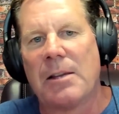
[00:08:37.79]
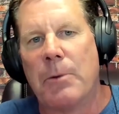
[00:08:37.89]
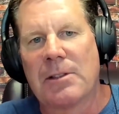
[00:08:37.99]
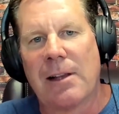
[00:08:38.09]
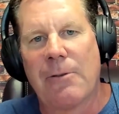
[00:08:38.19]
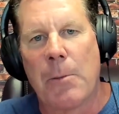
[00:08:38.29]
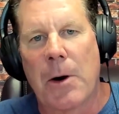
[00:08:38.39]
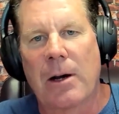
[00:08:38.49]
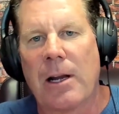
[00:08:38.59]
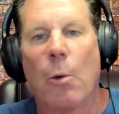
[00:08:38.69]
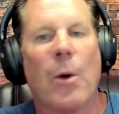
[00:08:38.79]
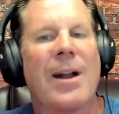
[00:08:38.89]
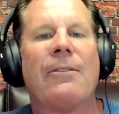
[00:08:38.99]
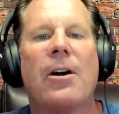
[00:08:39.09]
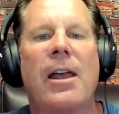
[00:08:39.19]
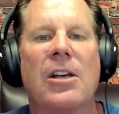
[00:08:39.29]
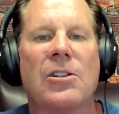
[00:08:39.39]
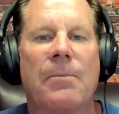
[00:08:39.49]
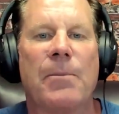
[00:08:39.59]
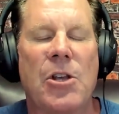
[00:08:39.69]
the multi level marketing, or whatever it
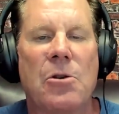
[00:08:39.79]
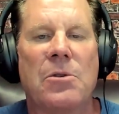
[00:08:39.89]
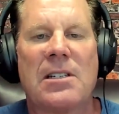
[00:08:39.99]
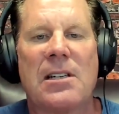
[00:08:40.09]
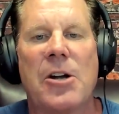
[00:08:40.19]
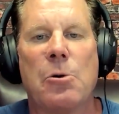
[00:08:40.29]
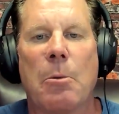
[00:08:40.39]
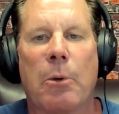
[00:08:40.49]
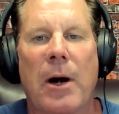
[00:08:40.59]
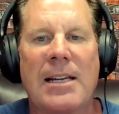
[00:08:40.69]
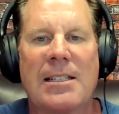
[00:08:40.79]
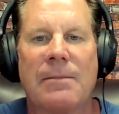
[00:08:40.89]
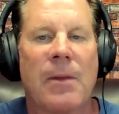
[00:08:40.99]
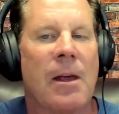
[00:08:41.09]
is you decide to embrace,